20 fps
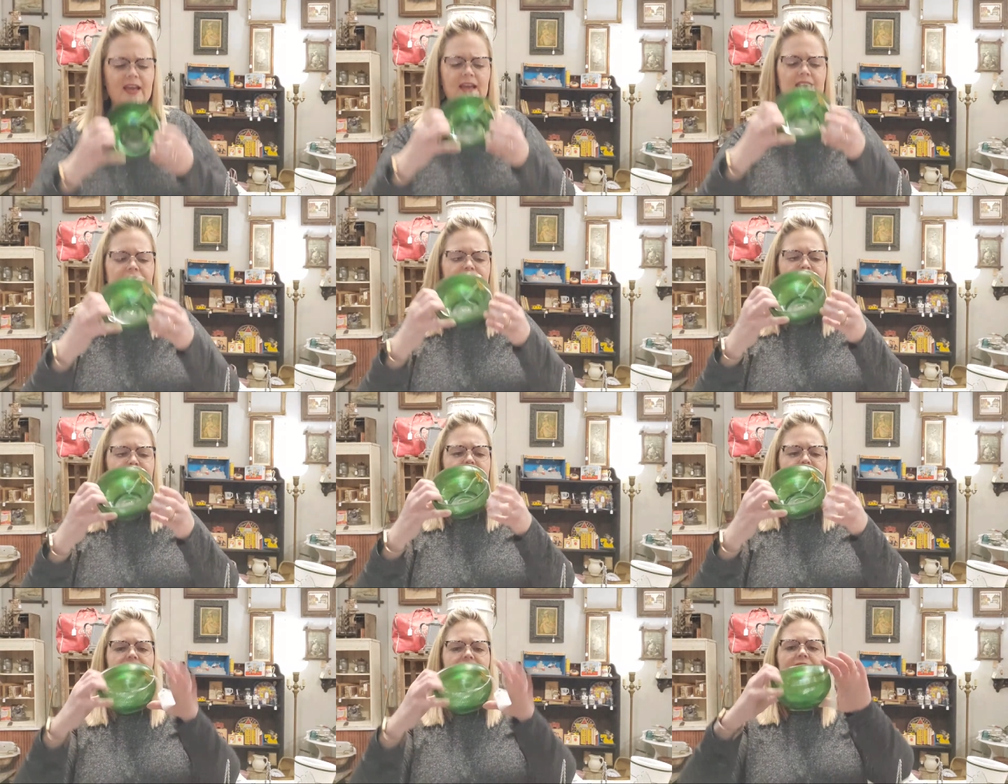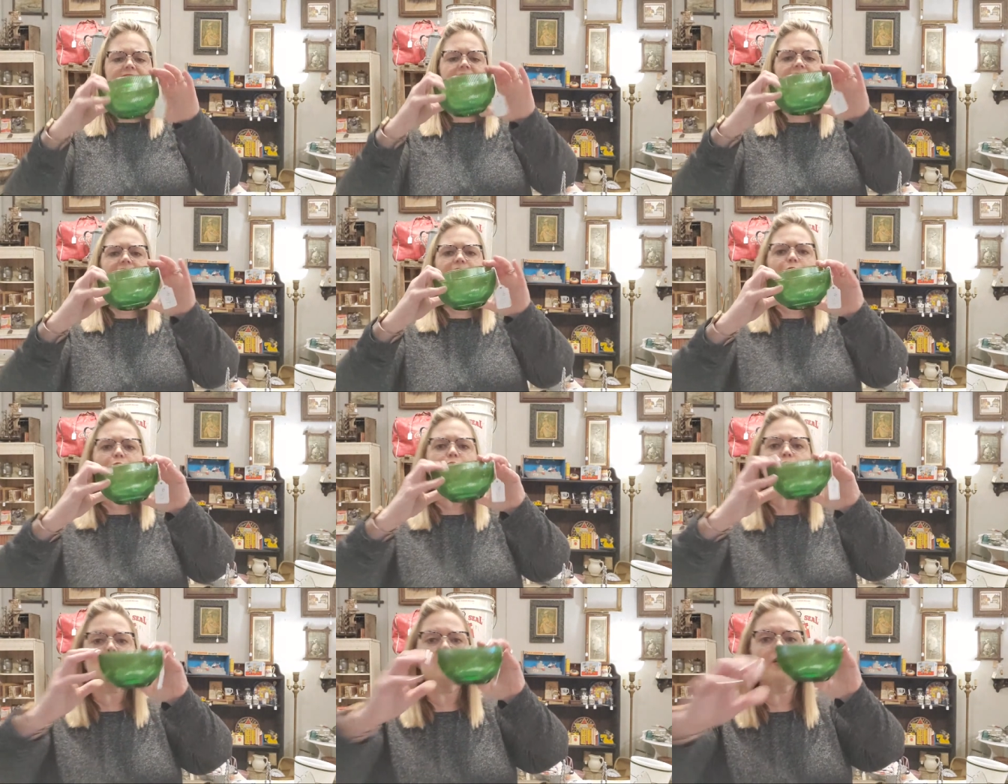It's just this
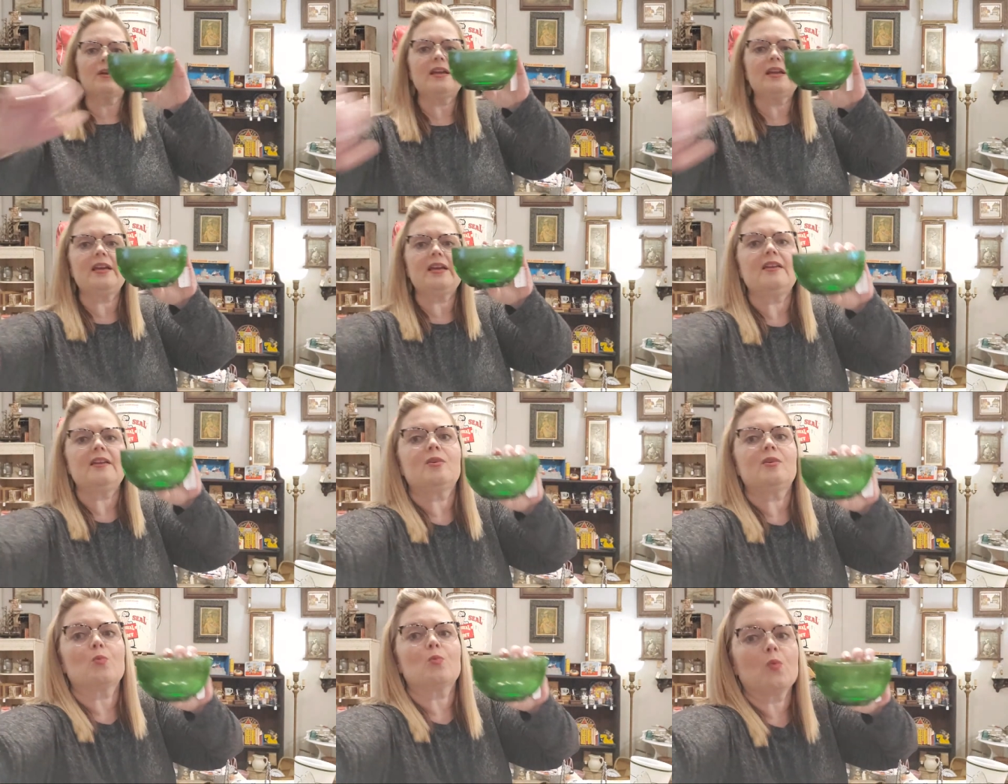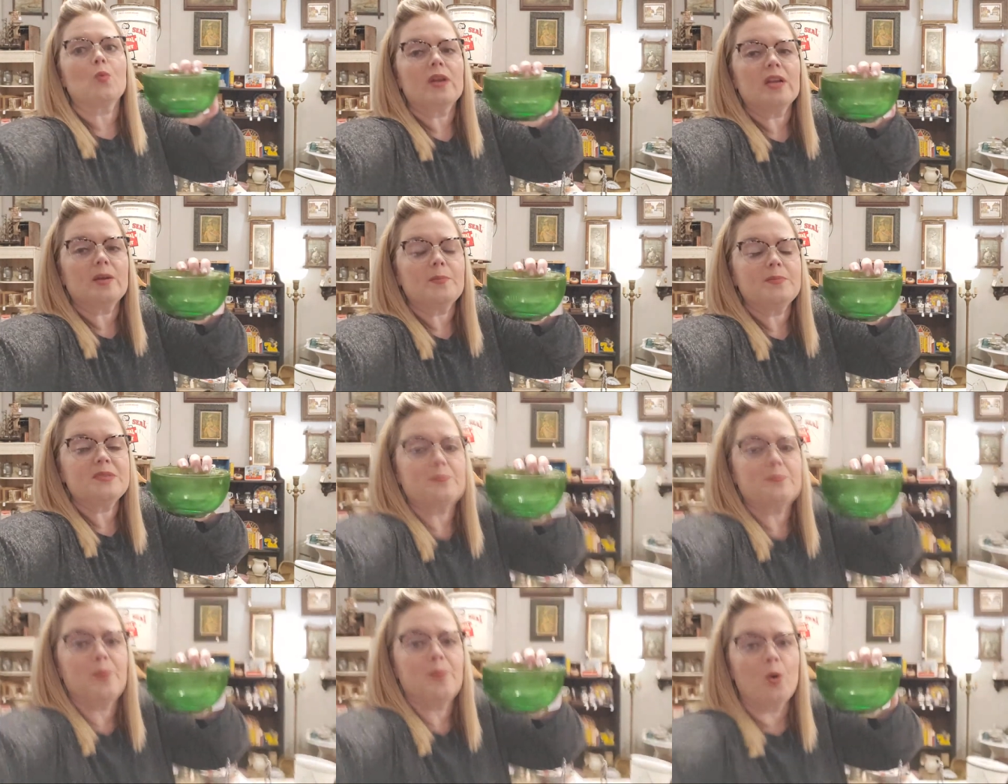little green
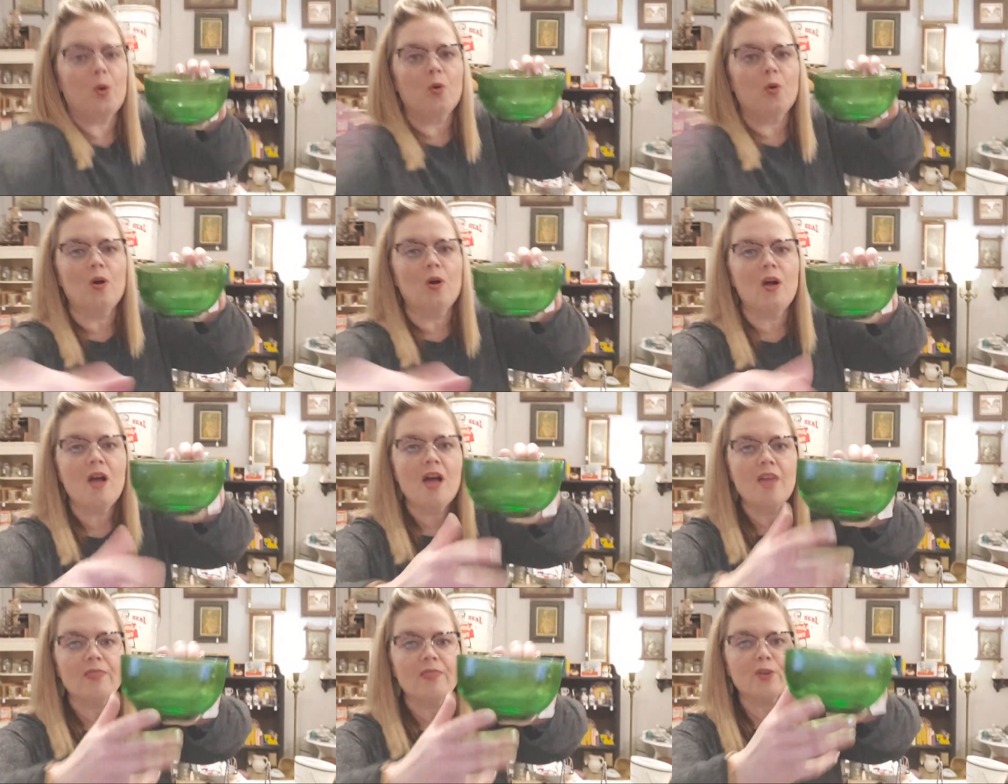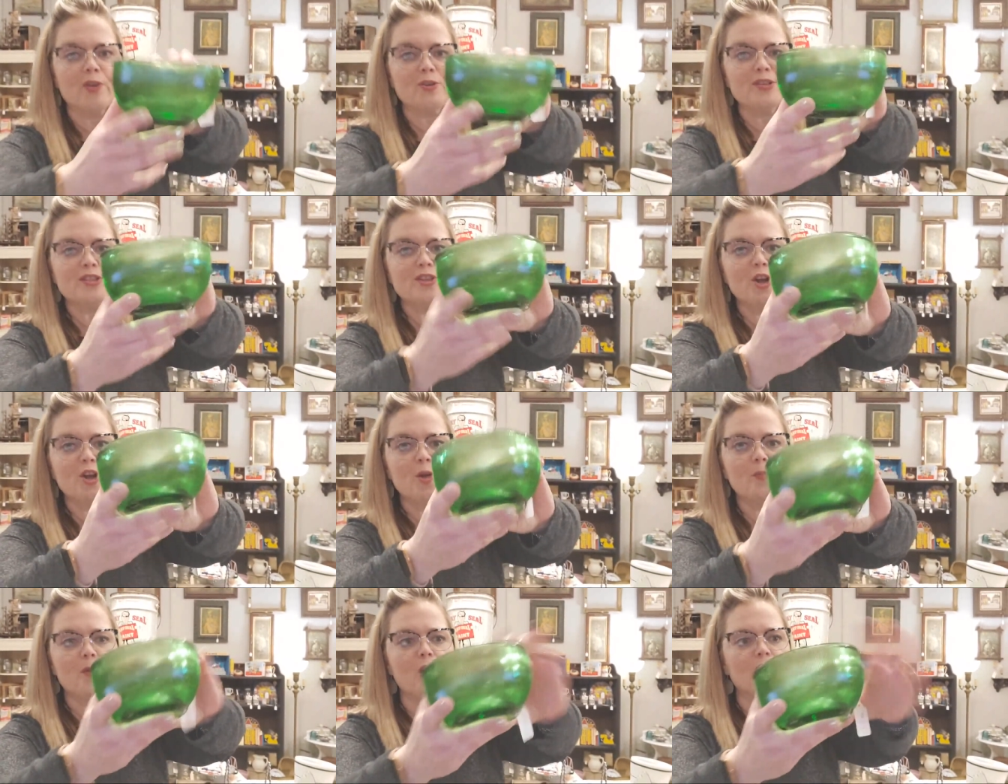ribbed bowl. There's
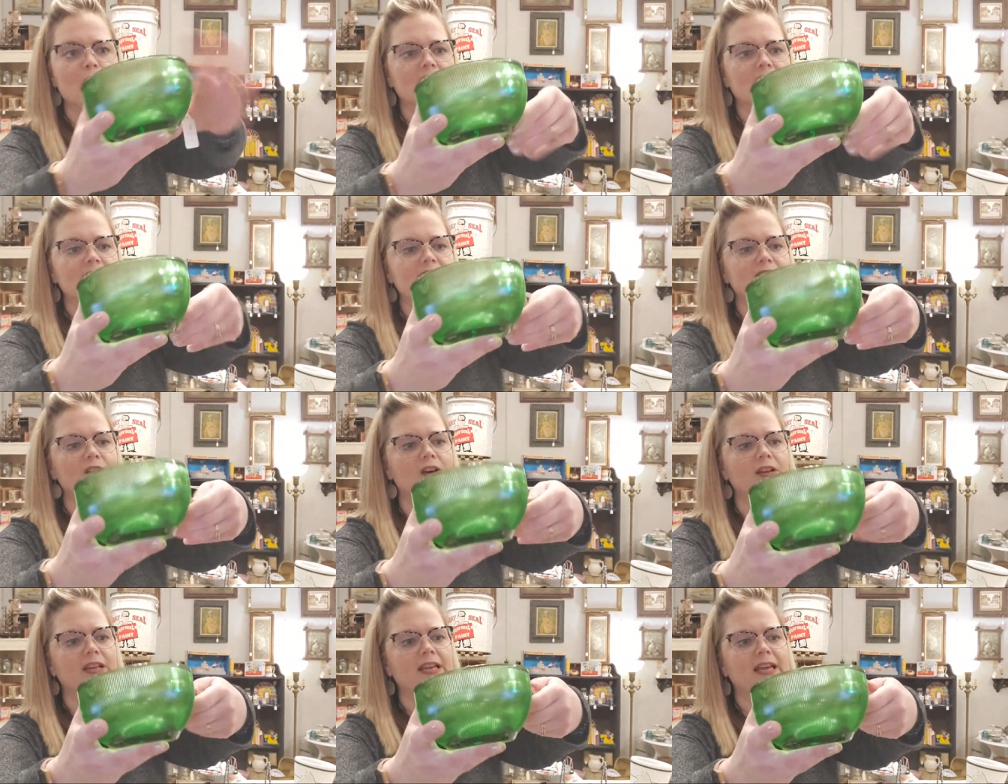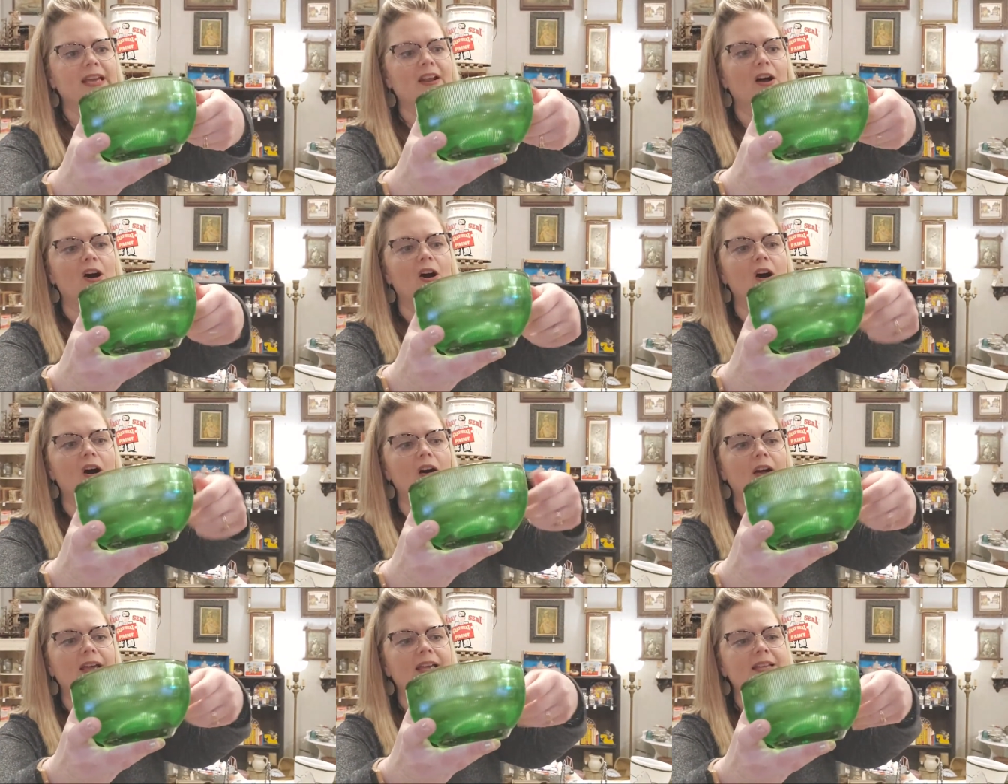no markings on it at
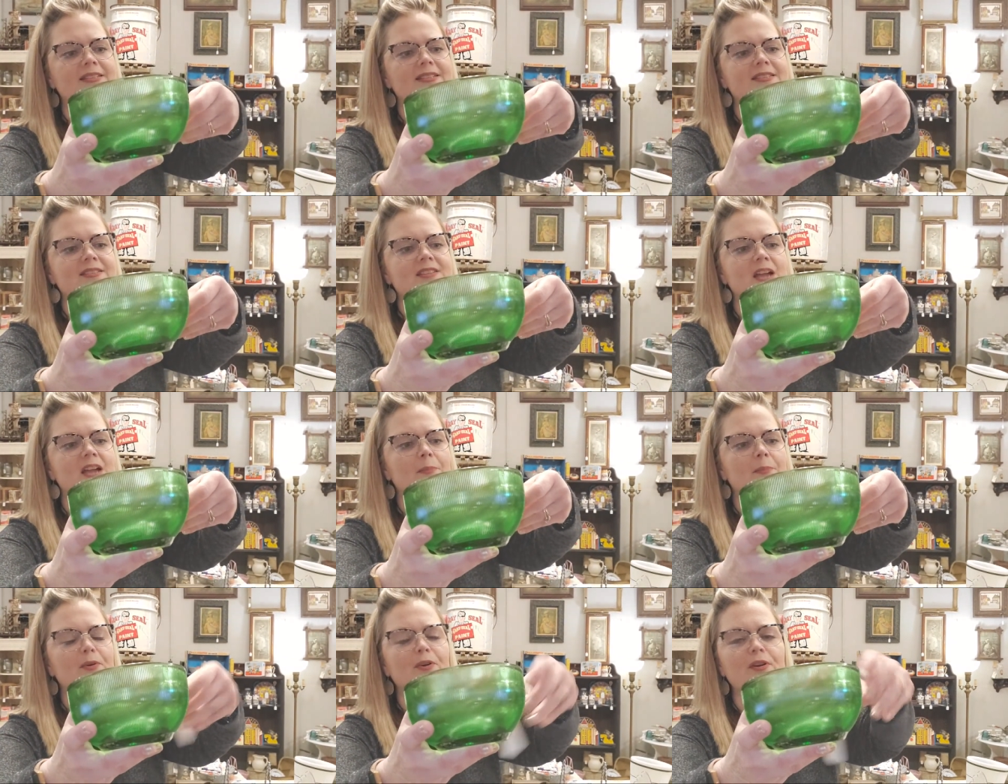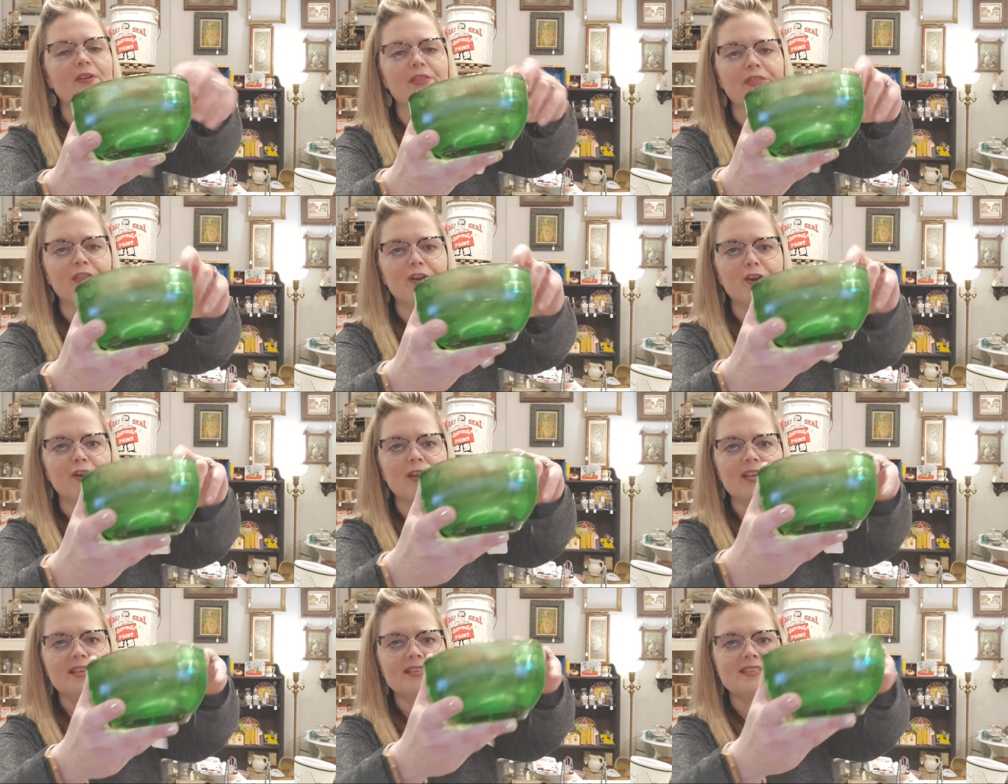all. It's number
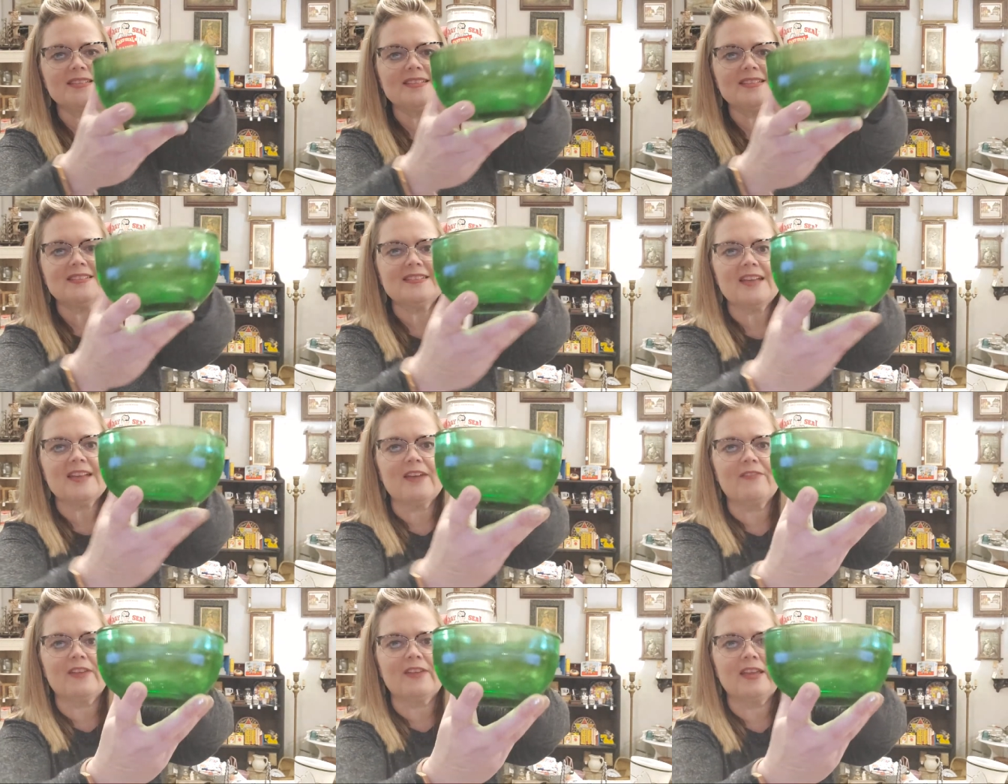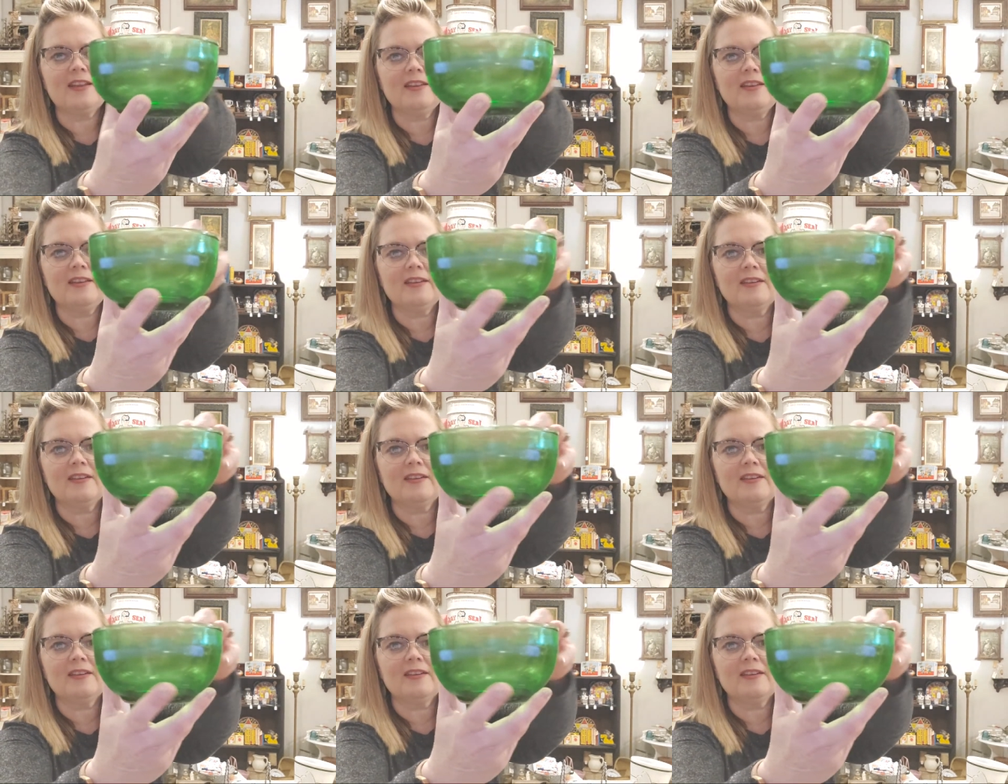37.